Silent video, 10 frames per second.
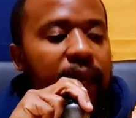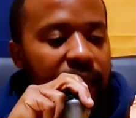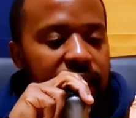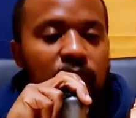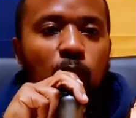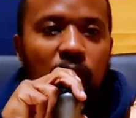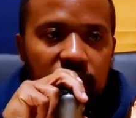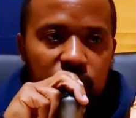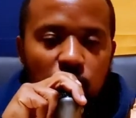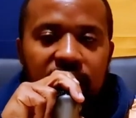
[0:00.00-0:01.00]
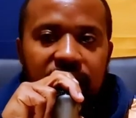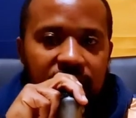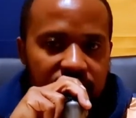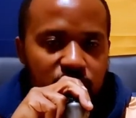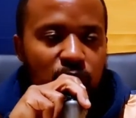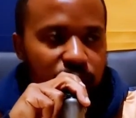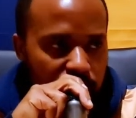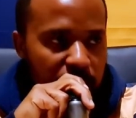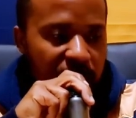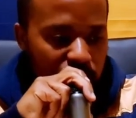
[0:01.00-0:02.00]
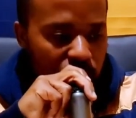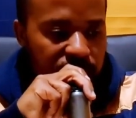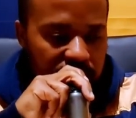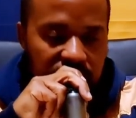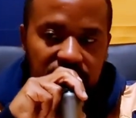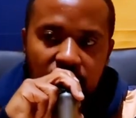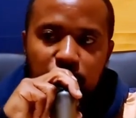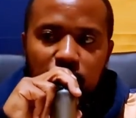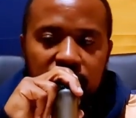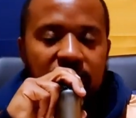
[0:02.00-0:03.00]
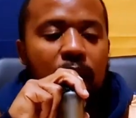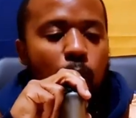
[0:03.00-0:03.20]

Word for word: in the world where the rest of the many of the disciples